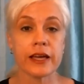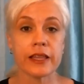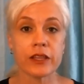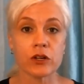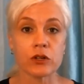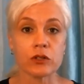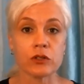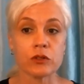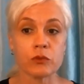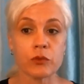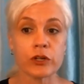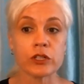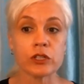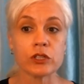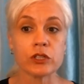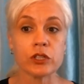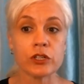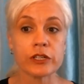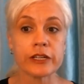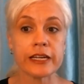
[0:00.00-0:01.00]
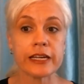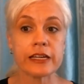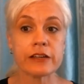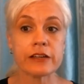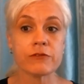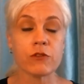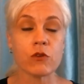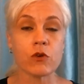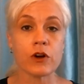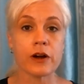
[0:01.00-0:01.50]
There, we're
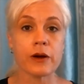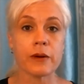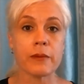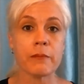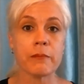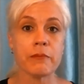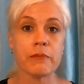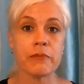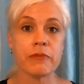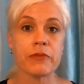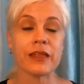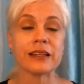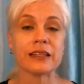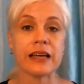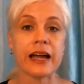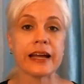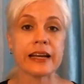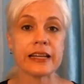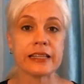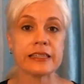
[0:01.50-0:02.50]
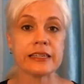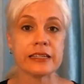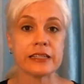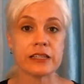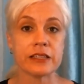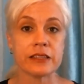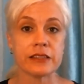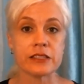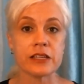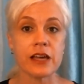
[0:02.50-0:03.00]
looking for the light at the end
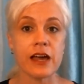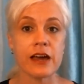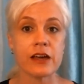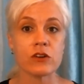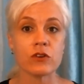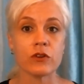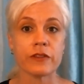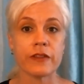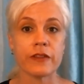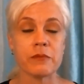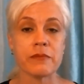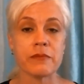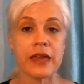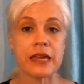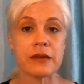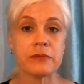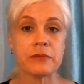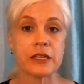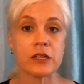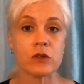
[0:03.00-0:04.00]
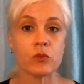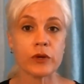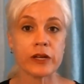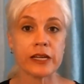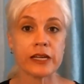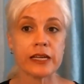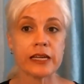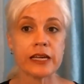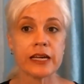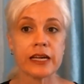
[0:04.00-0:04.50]
of the tunnel, that maybe
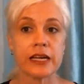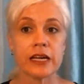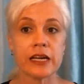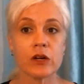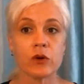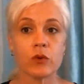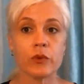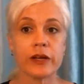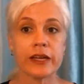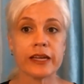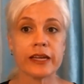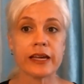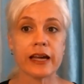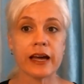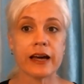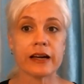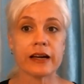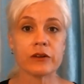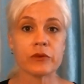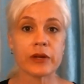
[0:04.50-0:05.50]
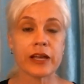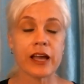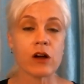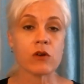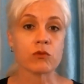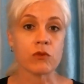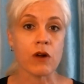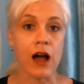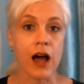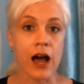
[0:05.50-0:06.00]
we we uh, we
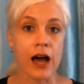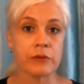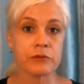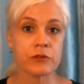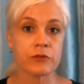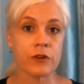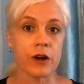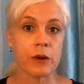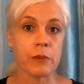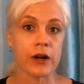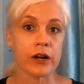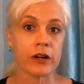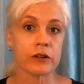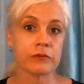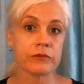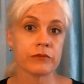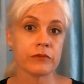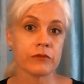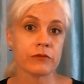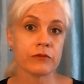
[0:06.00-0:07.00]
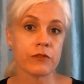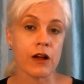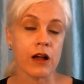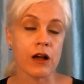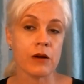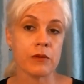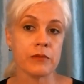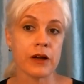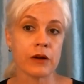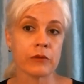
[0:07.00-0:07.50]
got robbed from our
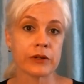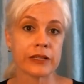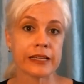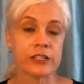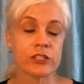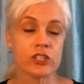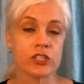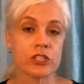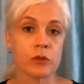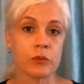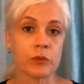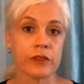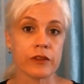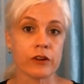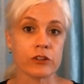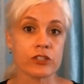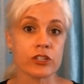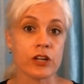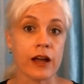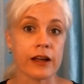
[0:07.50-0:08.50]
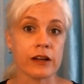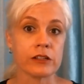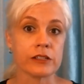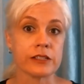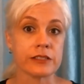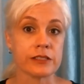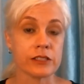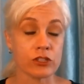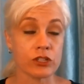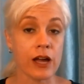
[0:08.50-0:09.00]
from a relationship with our child
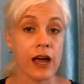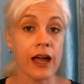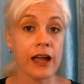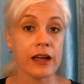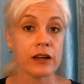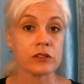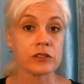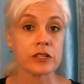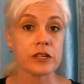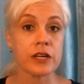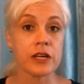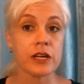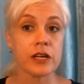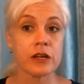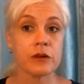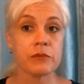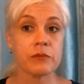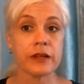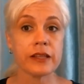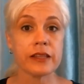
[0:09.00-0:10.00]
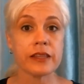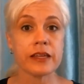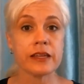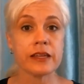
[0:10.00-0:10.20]
as a child, but mm-hmm.